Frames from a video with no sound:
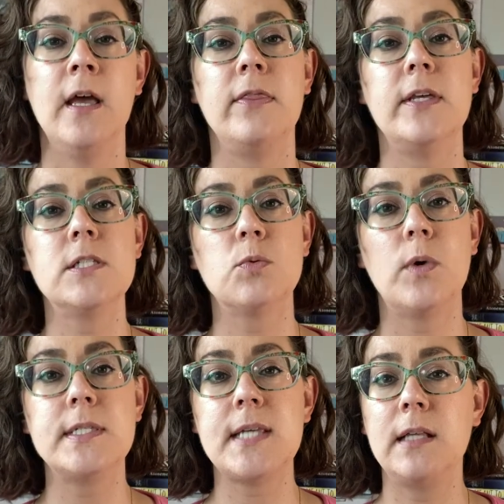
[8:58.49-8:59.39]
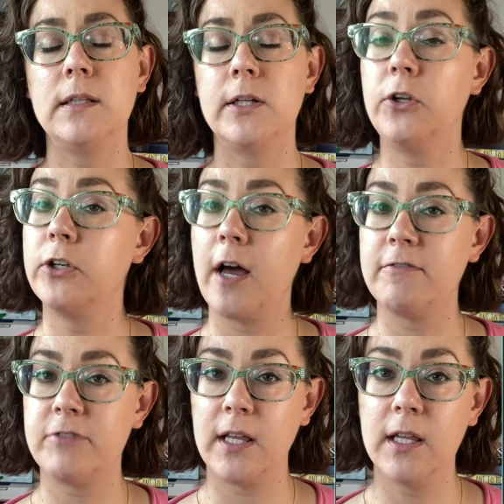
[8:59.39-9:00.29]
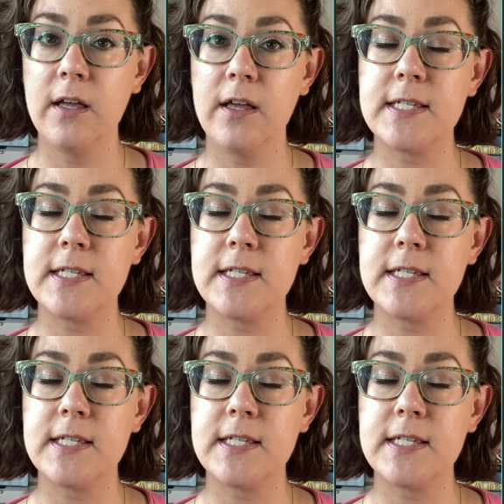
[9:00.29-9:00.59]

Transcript: This was a little novella